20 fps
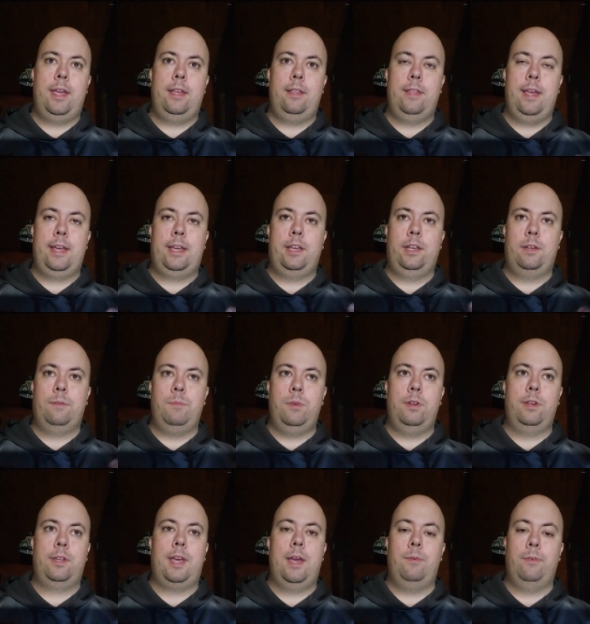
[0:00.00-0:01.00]
they can
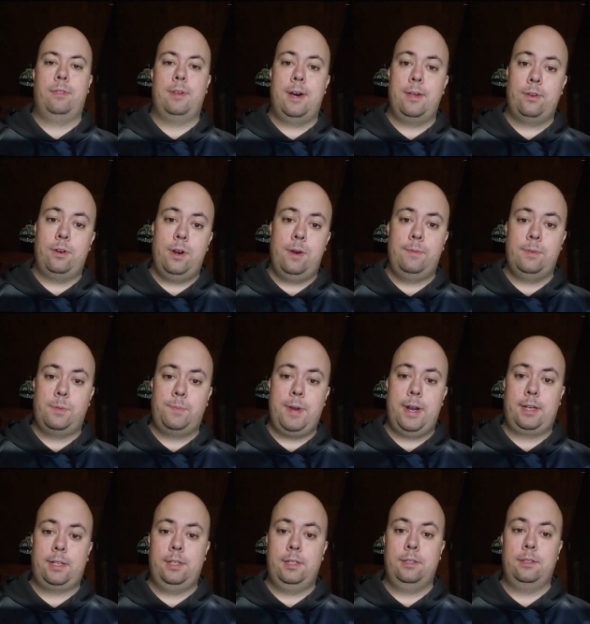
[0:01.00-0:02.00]
communicate with other home
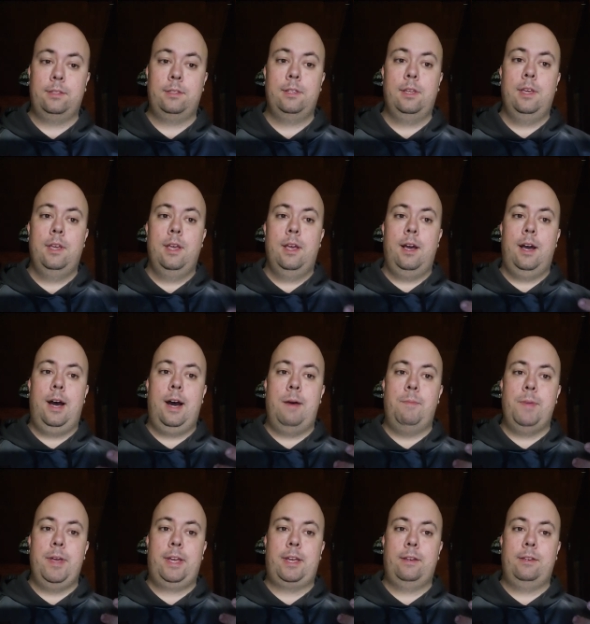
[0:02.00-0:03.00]
inspectors.
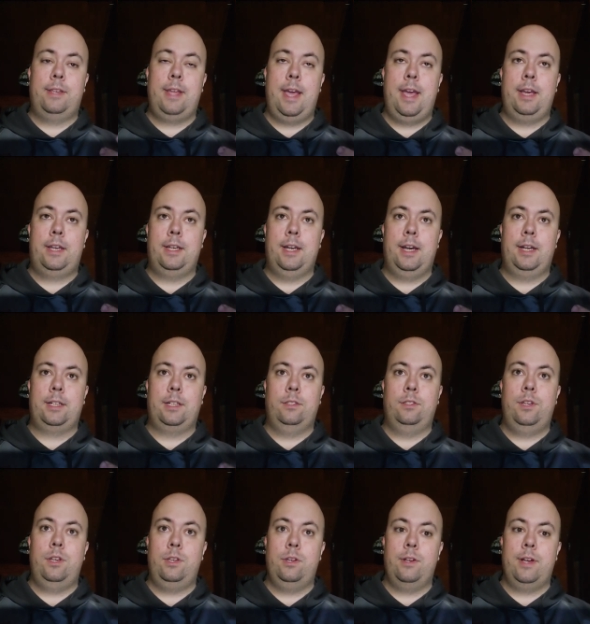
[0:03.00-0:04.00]
They can take
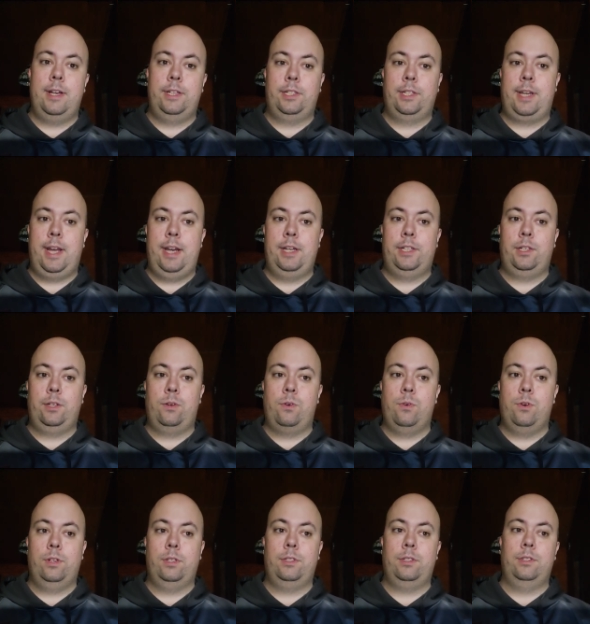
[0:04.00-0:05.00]
continual education
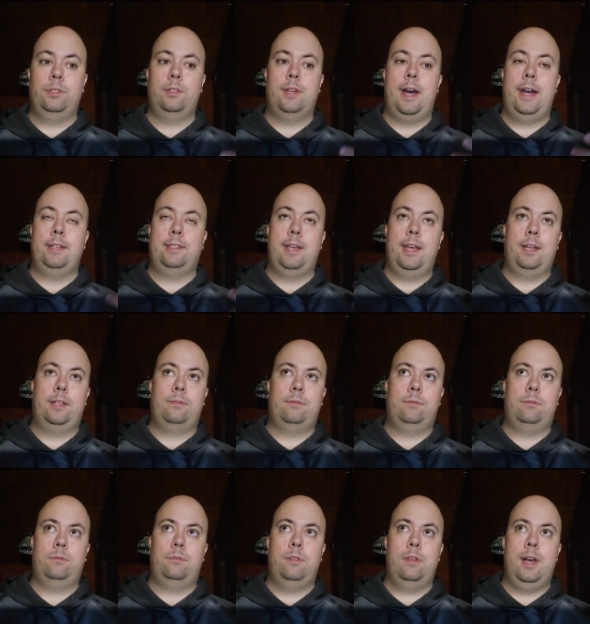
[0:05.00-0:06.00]
courses.
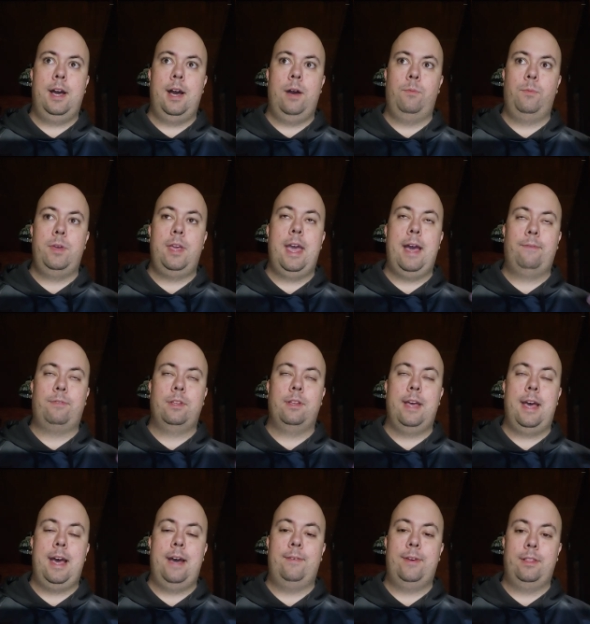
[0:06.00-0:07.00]
We have to
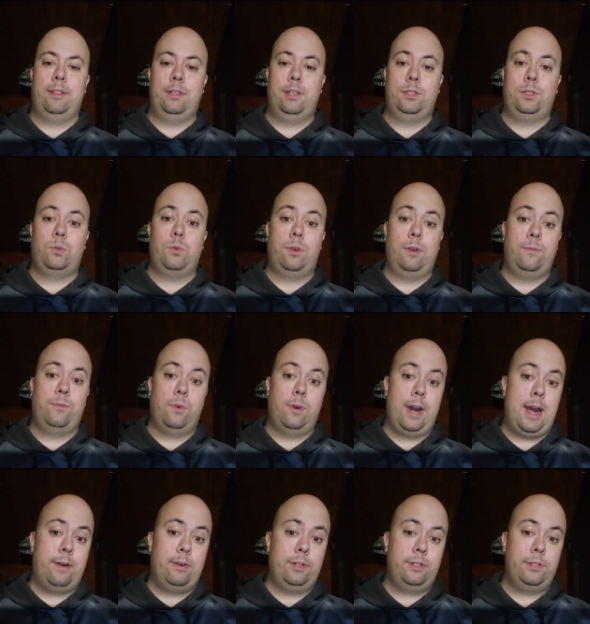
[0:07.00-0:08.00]
have at least 24
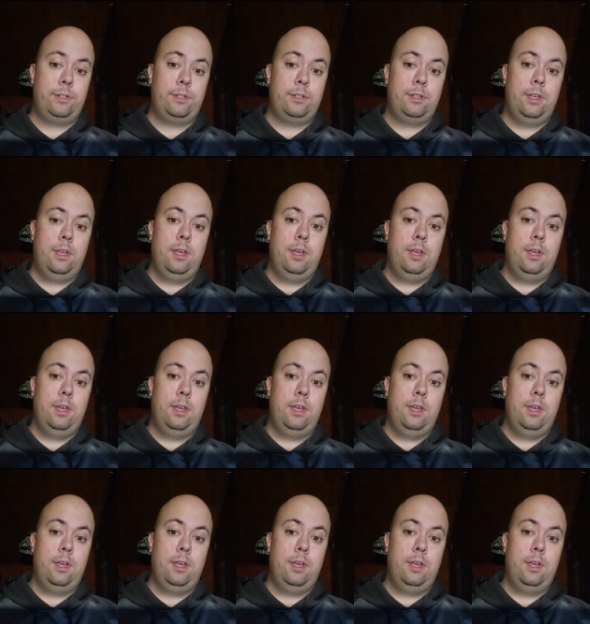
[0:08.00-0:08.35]
hours.